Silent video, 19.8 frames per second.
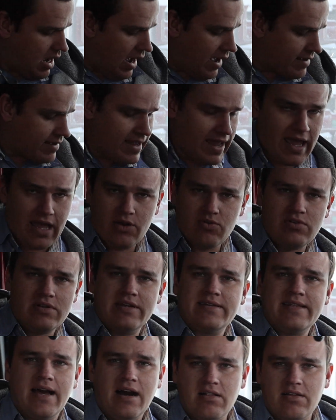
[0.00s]
I can't
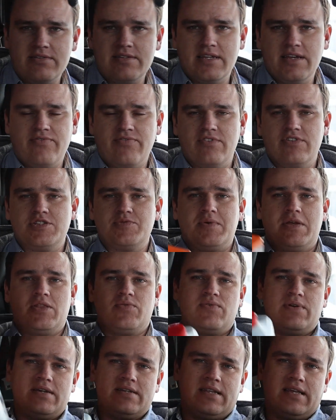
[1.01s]
really tell the difference
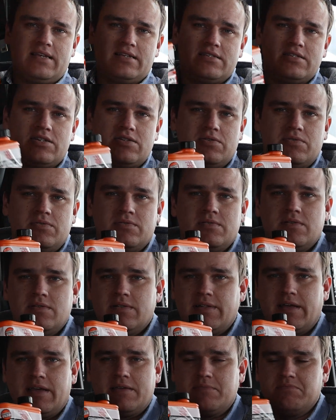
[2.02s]
between these two.
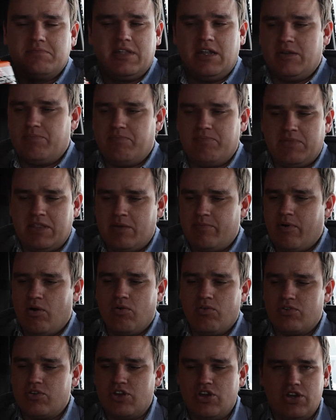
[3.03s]
Like they're
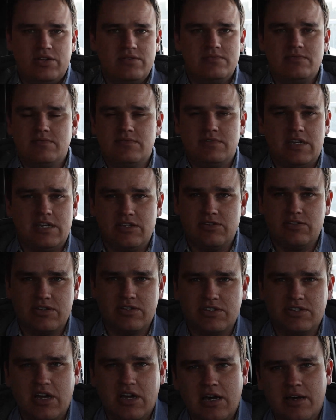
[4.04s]
both good. They do
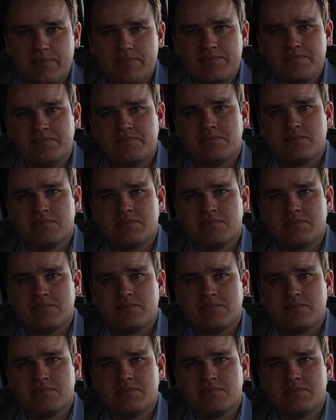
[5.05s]
the job.